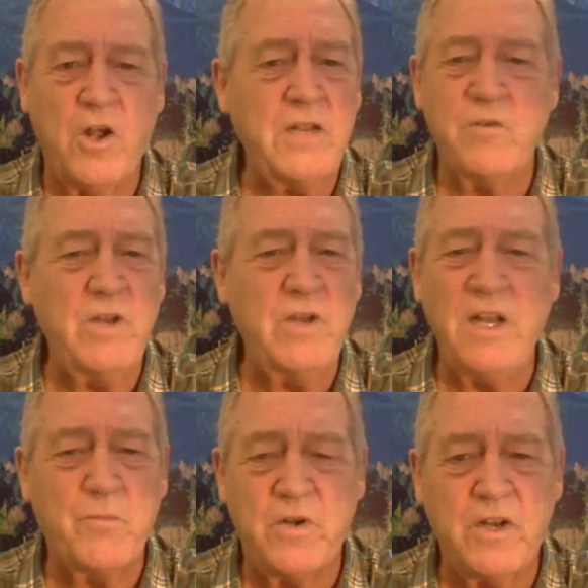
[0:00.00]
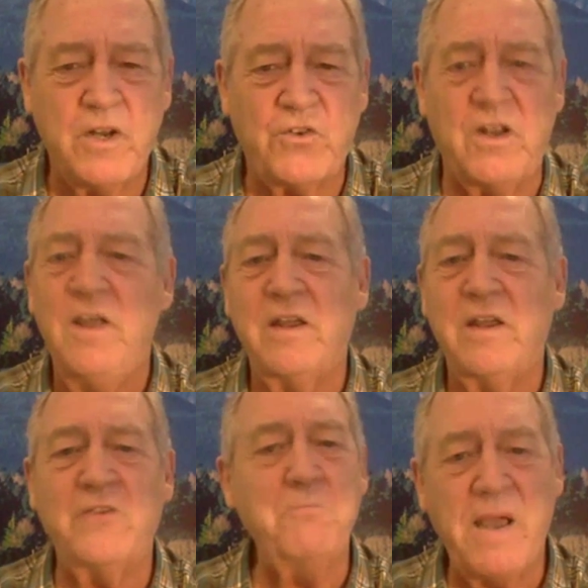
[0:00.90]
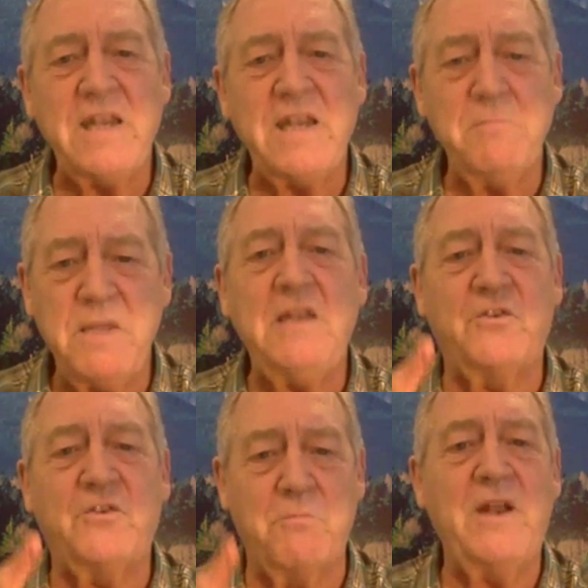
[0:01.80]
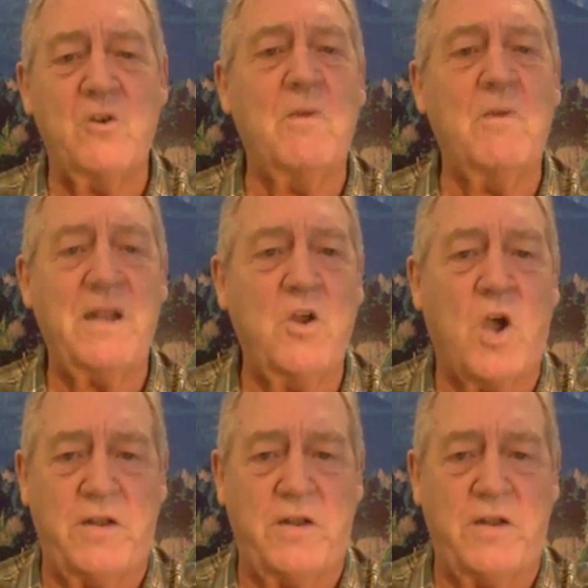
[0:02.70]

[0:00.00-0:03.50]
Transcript: They're not even really a prediction, because might means might or might